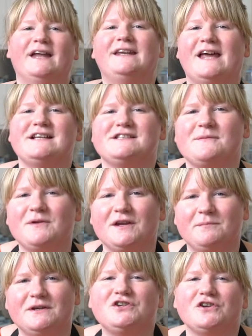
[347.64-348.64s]
Next, I'm
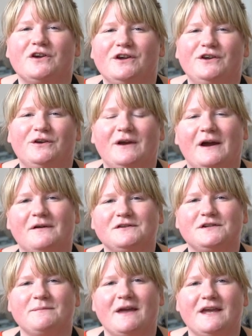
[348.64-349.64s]
going to be showing you how
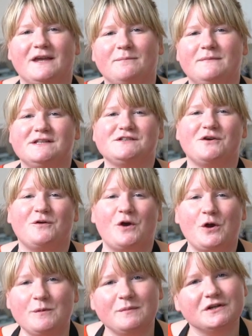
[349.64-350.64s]
to make miso
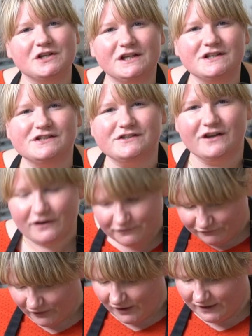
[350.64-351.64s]
aubergine stir
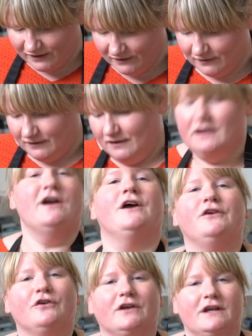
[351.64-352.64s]
fry.
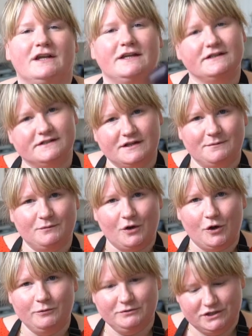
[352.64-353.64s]
You're going to need some
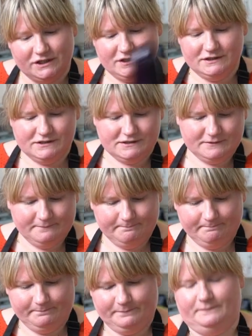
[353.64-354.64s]
aubergines,
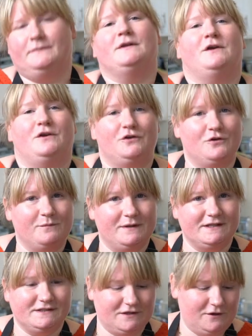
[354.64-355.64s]
your
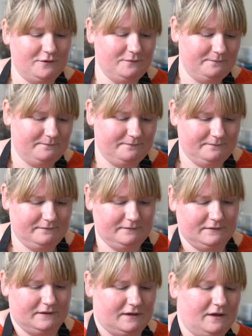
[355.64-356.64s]
miso,
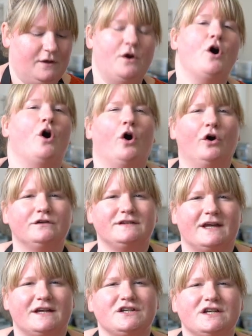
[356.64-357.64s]

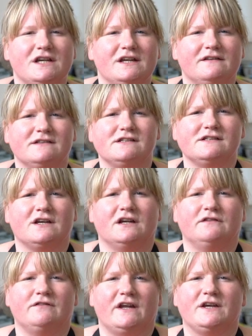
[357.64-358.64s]
hondashi. This is
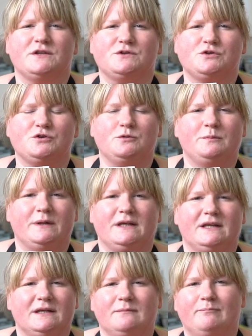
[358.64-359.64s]
kind of like
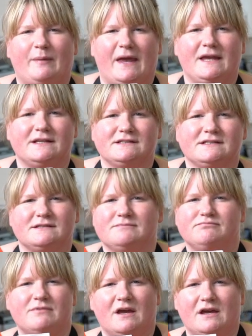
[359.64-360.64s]
soupy
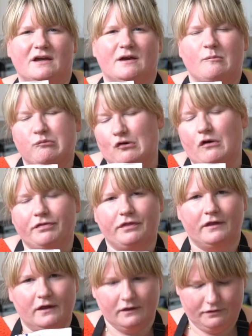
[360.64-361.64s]
base
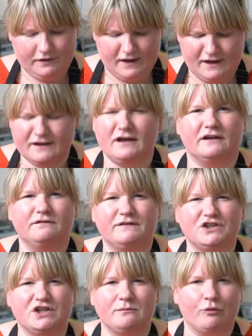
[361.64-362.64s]
broth thing, kind of
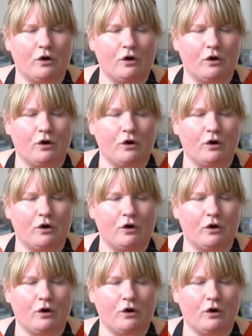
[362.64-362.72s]
fishy